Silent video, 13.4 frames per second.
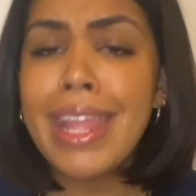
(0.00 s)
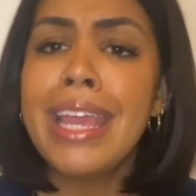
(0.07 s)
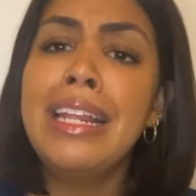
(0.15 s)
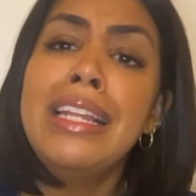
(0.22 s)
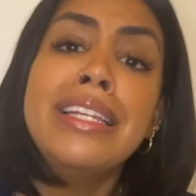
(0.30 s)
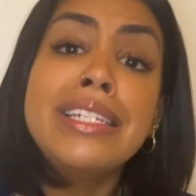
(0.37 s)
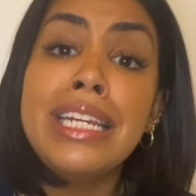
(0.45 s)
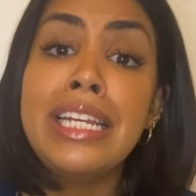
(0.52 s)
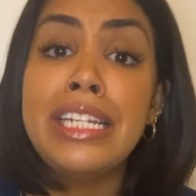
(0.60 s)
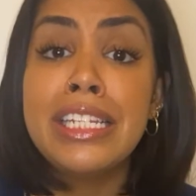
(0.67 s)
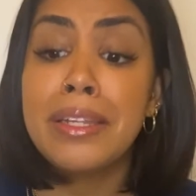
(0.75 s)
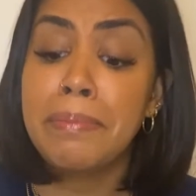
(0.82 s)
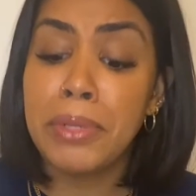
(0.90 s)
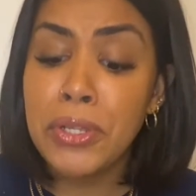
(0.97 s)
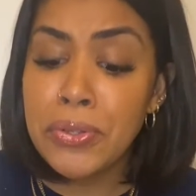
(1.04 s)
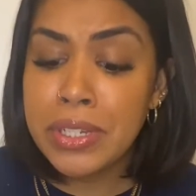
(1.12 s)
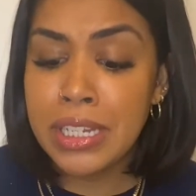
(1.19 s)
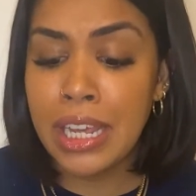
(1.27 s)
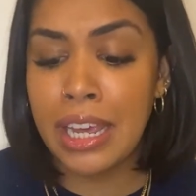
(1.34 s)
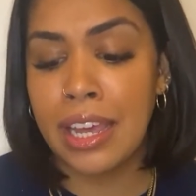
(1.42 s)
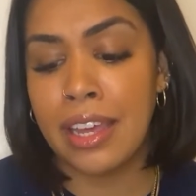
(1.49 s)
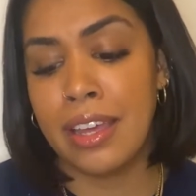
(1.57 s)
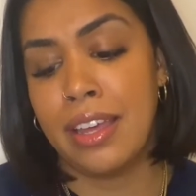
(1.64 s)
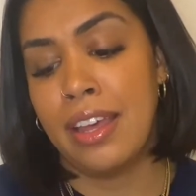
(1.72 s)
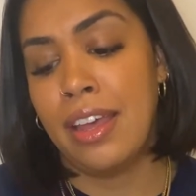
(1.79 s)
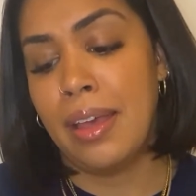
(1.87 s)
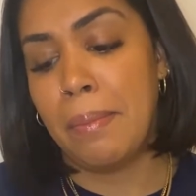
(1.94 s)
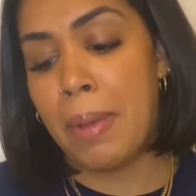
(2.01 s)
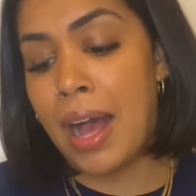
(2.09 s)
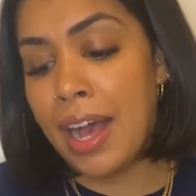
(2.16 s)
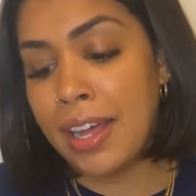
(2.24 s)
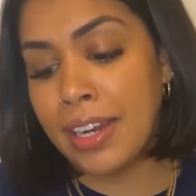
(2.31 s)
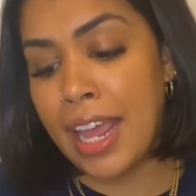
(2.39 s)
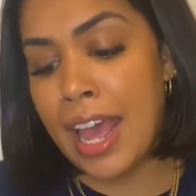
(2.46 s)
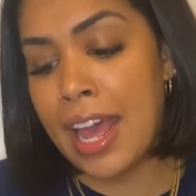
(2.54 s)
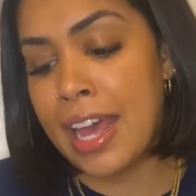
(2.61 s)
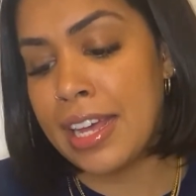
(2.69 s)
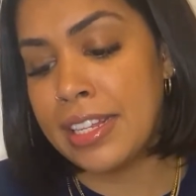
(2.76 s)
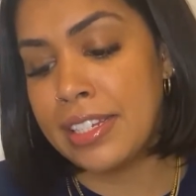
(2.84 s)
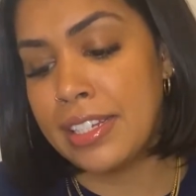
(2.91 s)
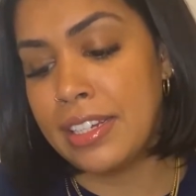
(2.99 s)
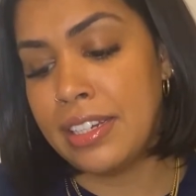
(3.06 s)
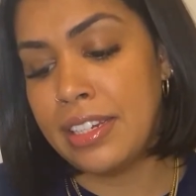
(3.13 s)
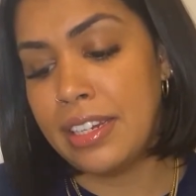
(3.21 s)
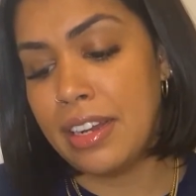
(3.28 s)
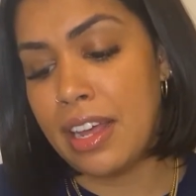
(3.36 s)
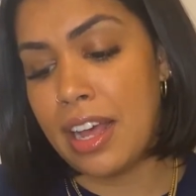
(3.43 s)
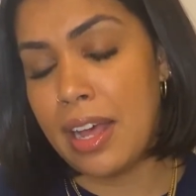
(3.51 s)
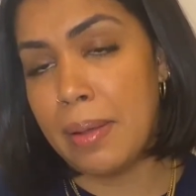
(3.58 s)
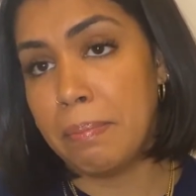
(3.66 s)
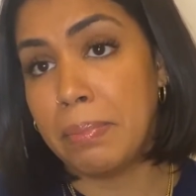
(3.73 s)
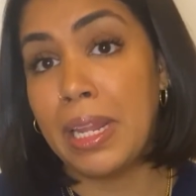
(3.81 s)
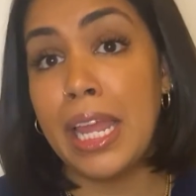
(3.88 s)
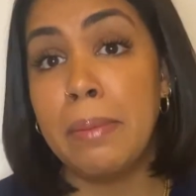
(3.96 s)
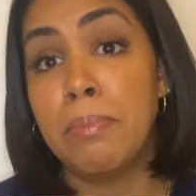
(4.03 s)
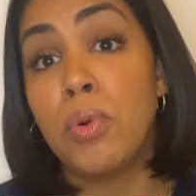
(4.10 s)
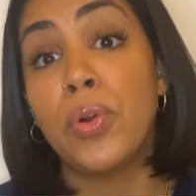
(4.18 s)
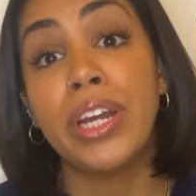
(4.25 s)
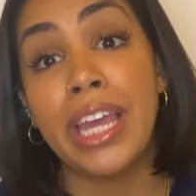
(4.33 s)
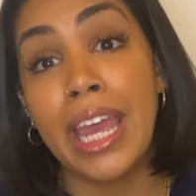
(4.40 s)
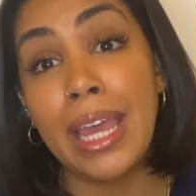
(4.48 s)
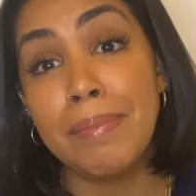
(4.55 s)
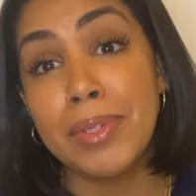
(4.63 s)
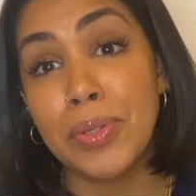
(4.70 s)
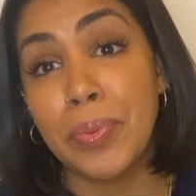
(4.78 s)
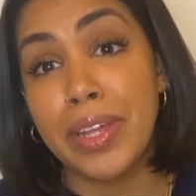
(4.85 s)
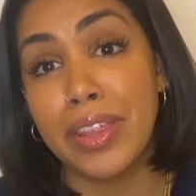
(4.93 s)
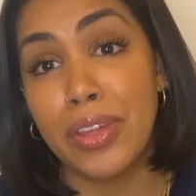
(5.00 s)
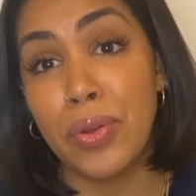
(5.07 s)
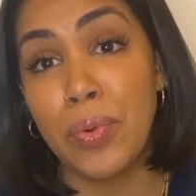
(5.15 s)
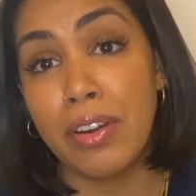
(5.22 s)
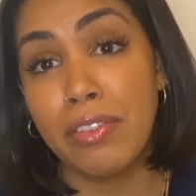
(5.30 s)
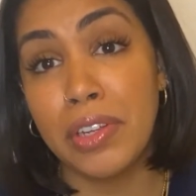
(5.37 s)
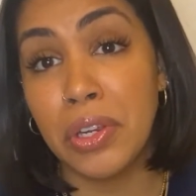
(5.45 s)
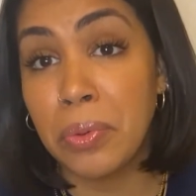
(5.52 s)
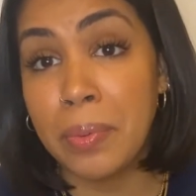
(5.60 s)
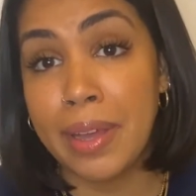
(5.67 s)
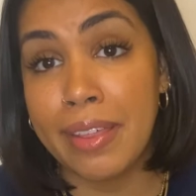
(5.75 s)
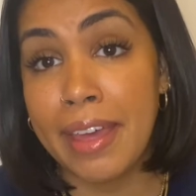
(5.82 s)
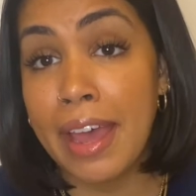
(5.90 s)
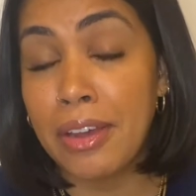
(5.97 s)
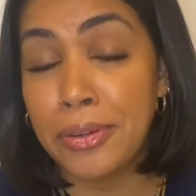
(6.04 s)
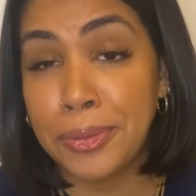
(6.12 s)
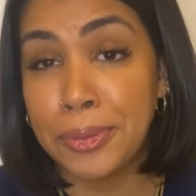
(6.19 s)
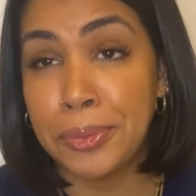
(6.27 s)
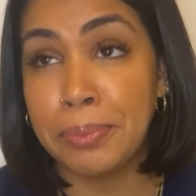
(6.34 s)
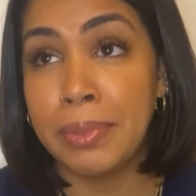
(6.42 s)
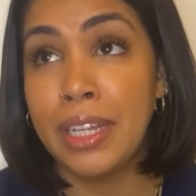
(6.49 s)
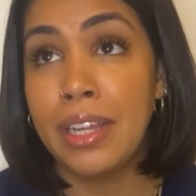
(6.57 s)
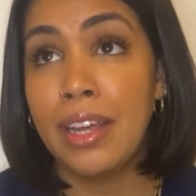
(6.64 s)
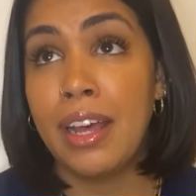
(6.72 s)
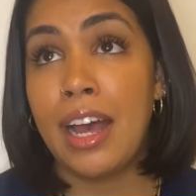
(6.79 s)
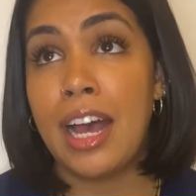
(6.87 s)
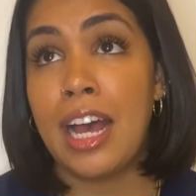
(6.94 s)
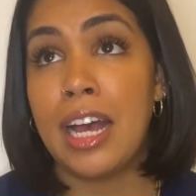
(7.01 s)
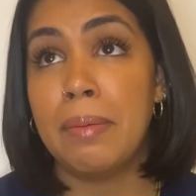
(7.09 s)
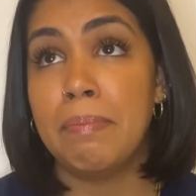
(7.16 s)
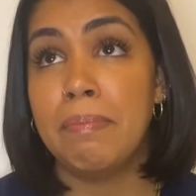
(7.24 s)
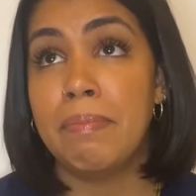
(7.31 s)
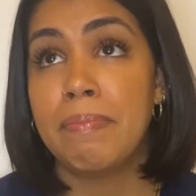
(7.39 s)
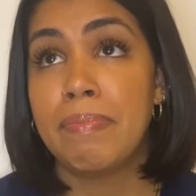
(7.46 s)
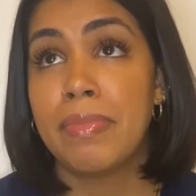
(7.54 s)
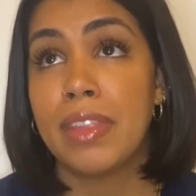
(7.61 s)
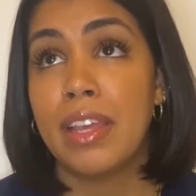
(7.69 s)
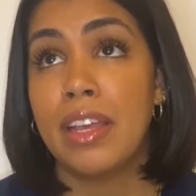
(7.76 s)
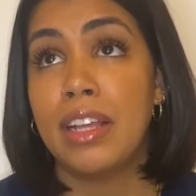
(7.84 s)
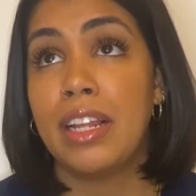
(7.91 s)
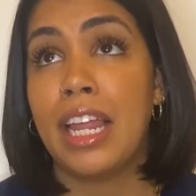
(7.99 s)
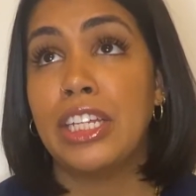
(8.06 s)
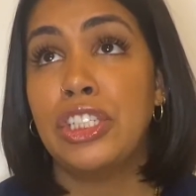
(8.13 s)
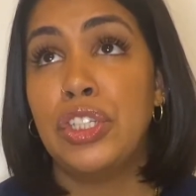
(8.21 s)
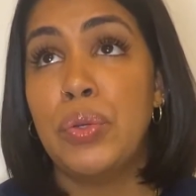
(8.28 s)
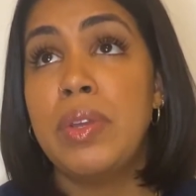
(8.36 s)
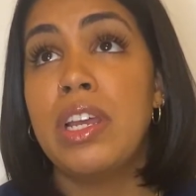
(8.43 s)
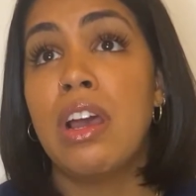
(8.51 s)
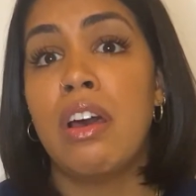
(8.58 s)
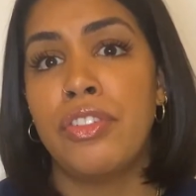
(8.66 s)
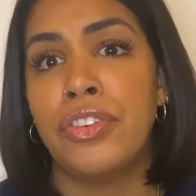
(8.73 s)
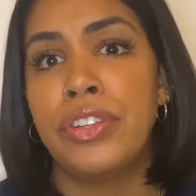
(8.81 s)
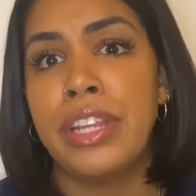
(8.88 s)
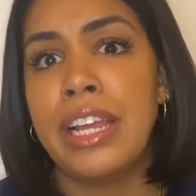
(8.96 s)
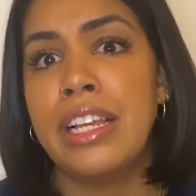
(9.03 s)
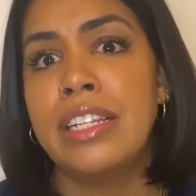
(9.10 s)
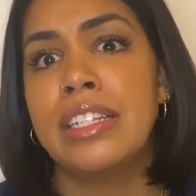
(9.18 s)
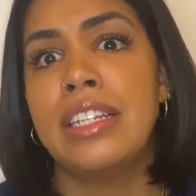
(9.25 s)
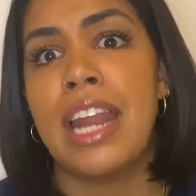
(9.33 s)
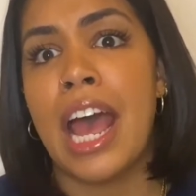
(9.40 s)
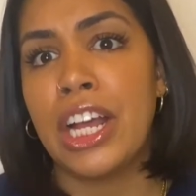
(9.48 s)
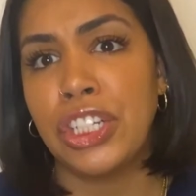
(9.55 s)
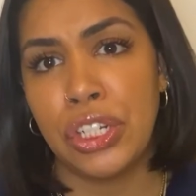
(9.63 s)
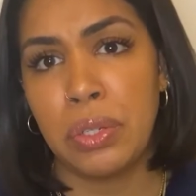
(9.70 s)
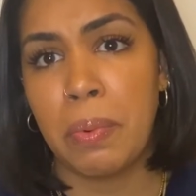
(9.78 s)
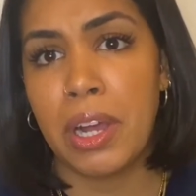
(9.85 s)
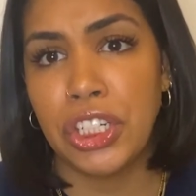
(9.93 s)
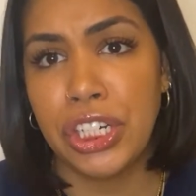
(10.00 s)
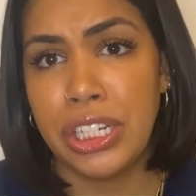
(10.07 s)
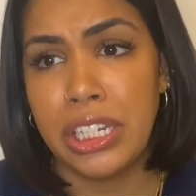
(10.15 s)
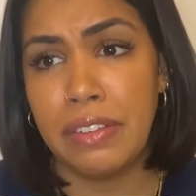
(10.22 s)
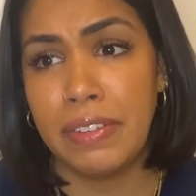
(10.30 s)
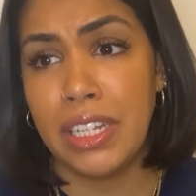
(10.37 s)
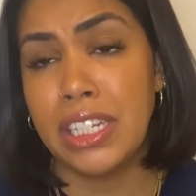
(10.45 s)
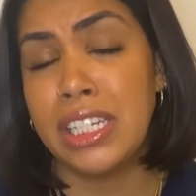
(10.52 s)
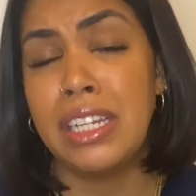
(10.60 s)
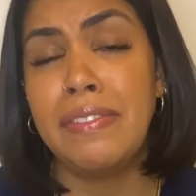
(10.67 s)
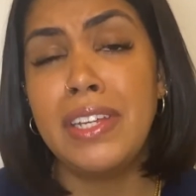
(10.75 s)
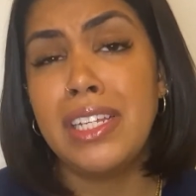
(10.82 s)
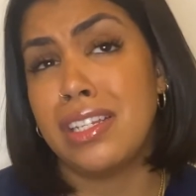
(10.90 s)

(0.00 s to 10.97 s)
Listening to music, podcasts, playing board games with whoever you're with at home, like doing other things, not just watching TV. TV is